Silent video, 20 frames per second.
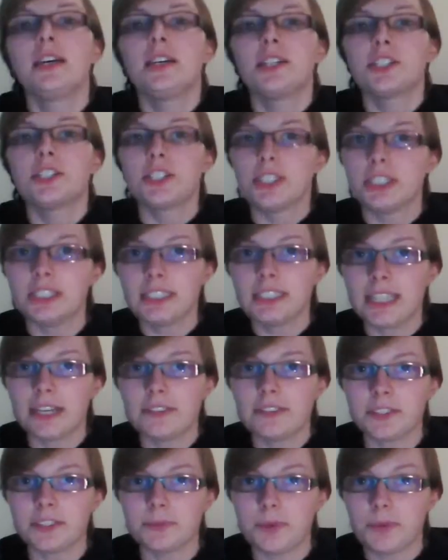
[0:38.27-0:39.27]
She does
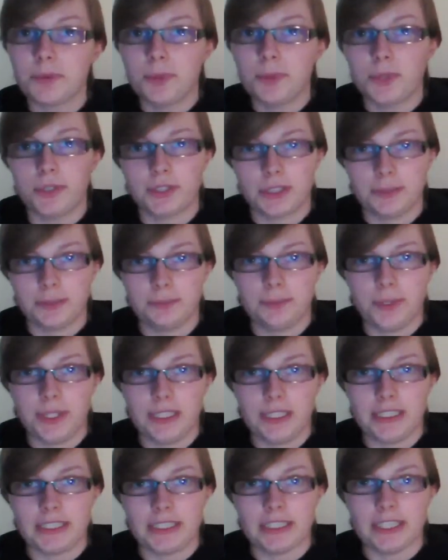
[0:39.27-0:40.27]
have some important
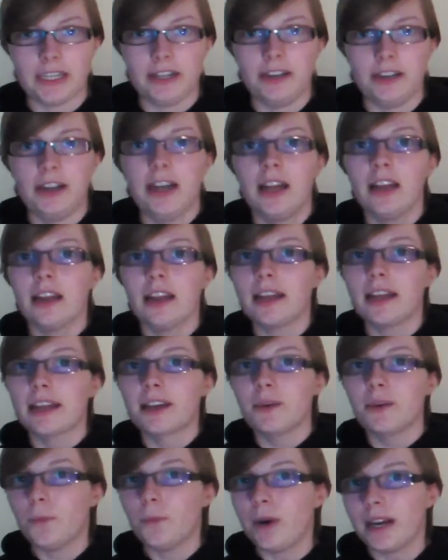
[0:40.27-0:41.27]
points though,
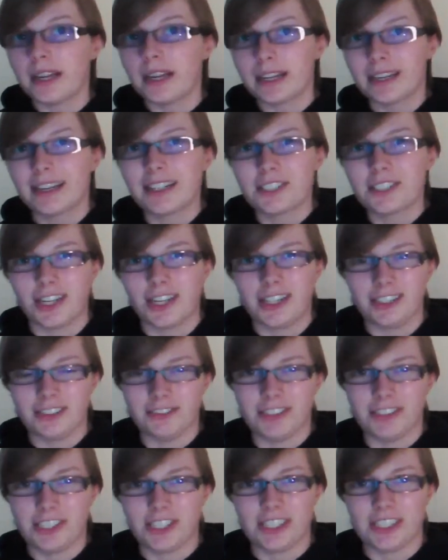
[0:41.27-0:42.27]
like why glitch art
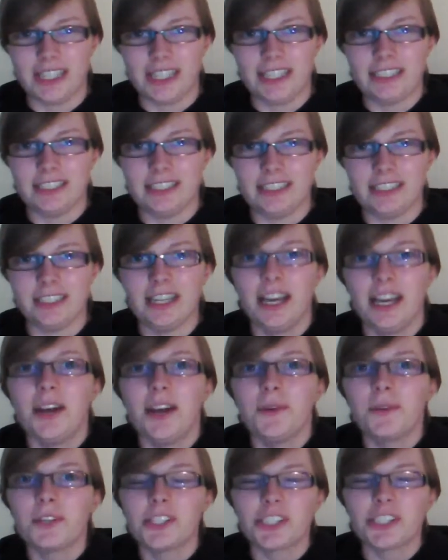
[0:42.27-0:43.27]
originated,
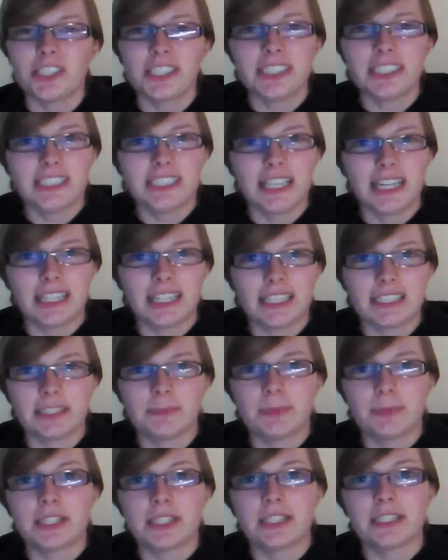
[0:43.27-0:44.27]
which she said is
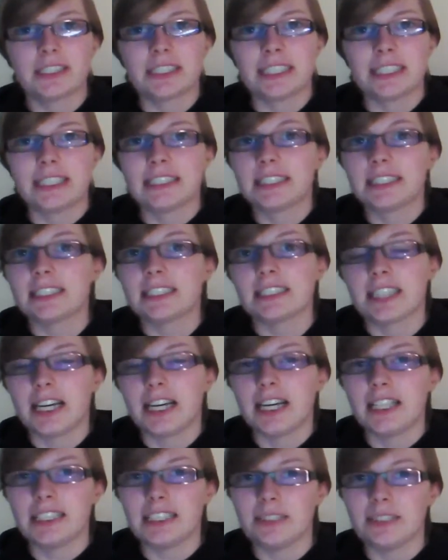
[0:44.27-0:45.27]
because in
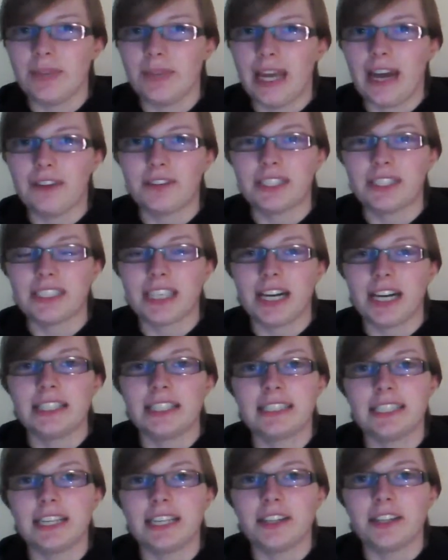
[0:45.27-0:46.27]
society we have this
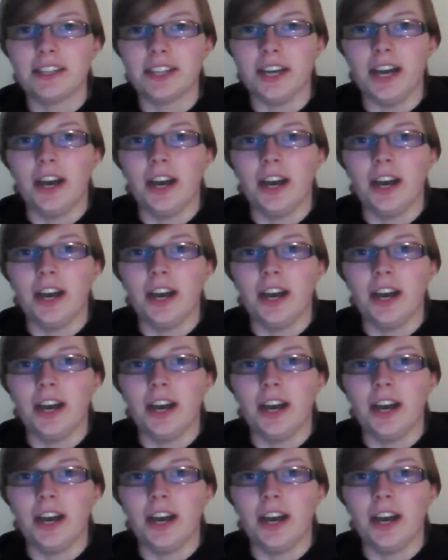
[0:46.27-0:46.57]
idea that